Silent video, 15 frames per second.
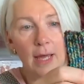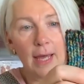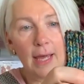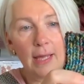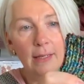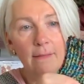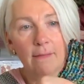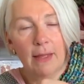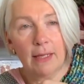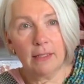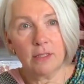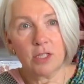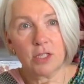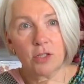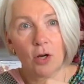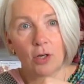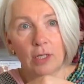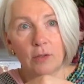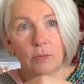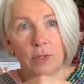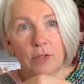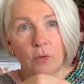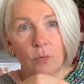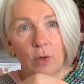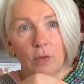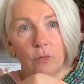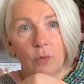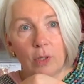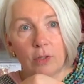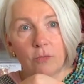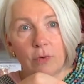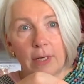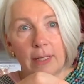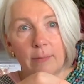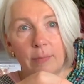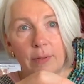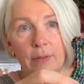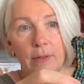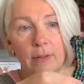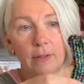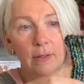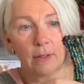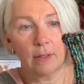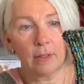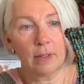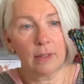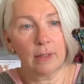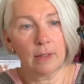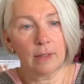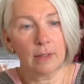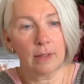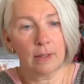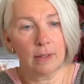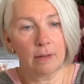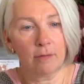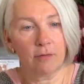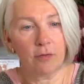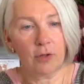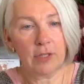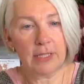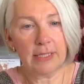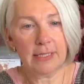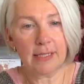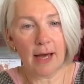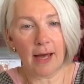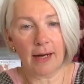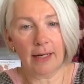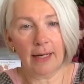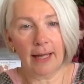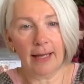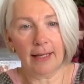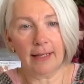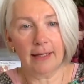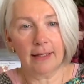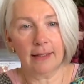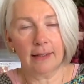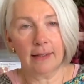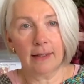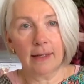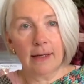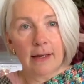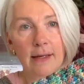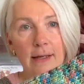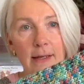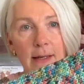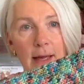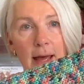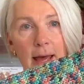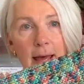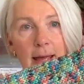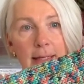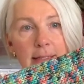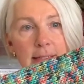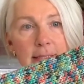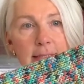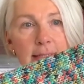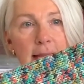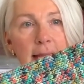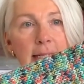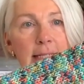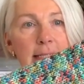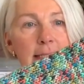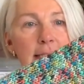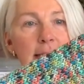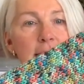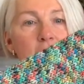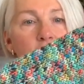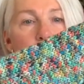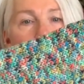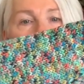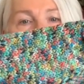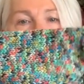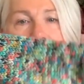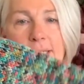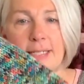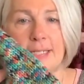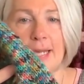and then started with a 1-1 rib for the entire leg, and then decreased